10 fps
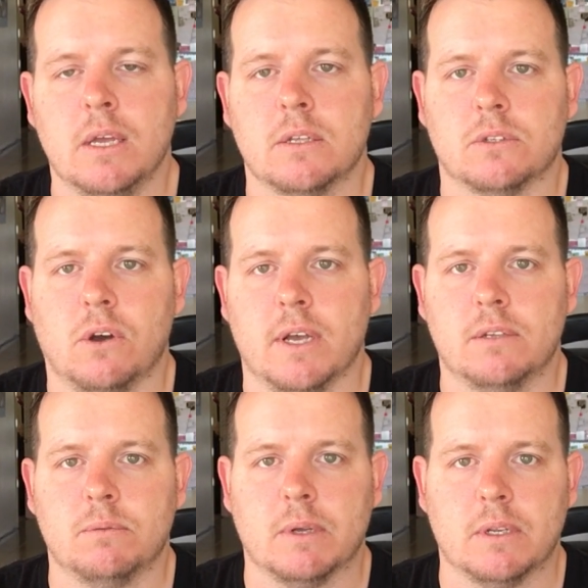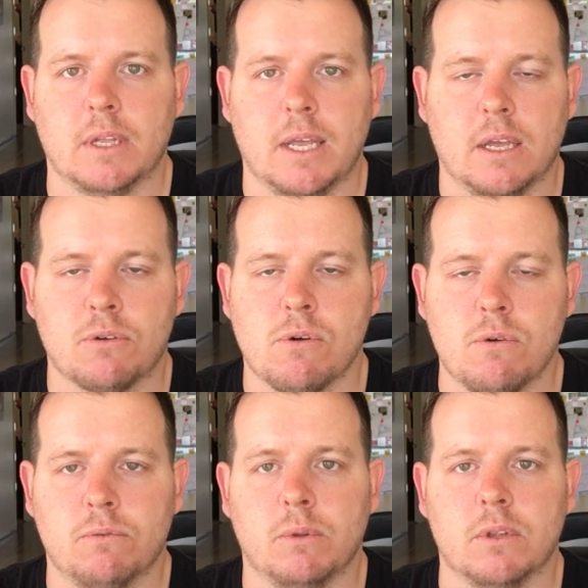sites when they get
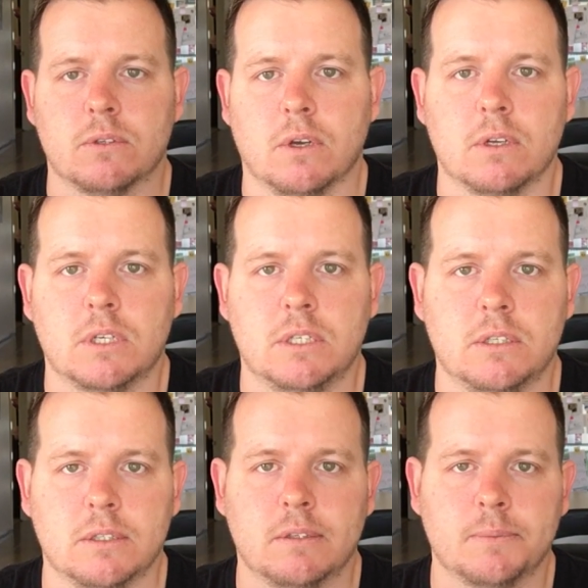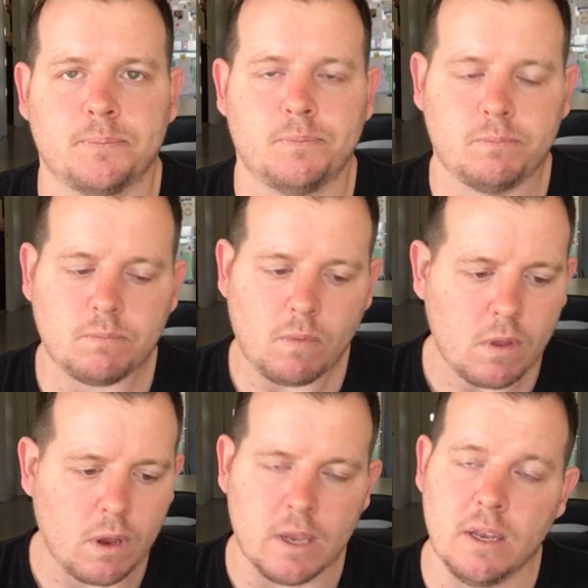crawled with the search engines,
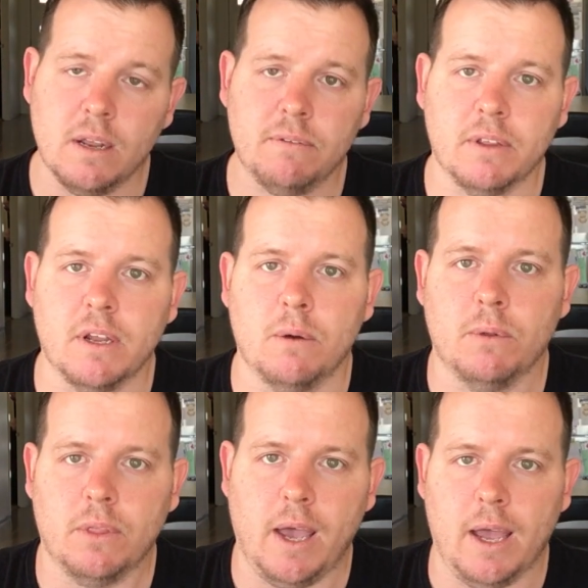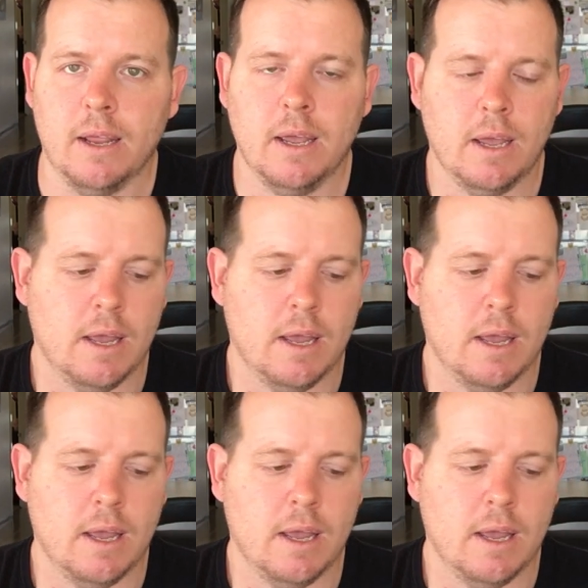and you definitely don't want that.